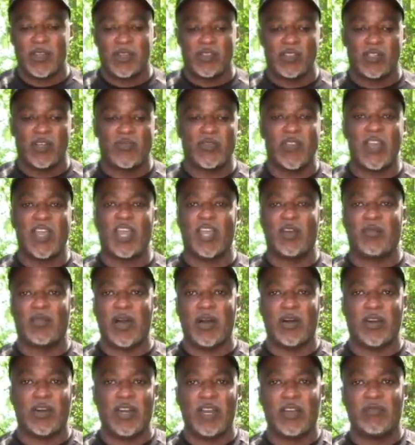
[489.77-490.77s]
So think
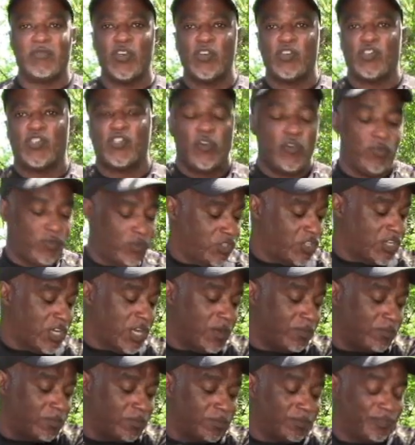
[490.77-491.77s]
about it. If you're shooting
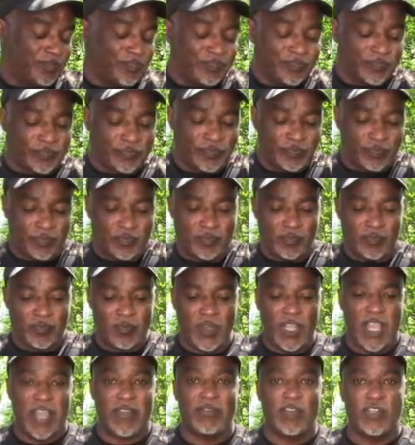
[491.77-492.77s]
something,
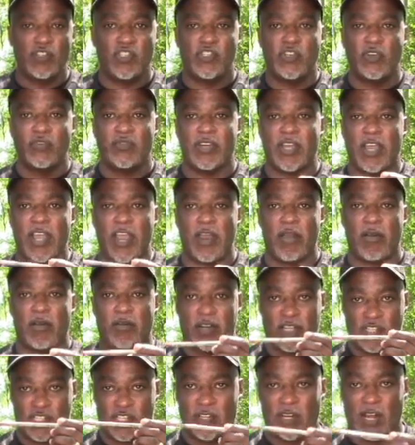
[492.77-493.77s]
if you're shooting an arrow
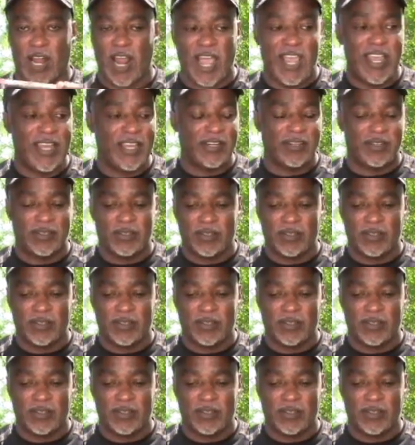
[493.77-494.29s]
that's light,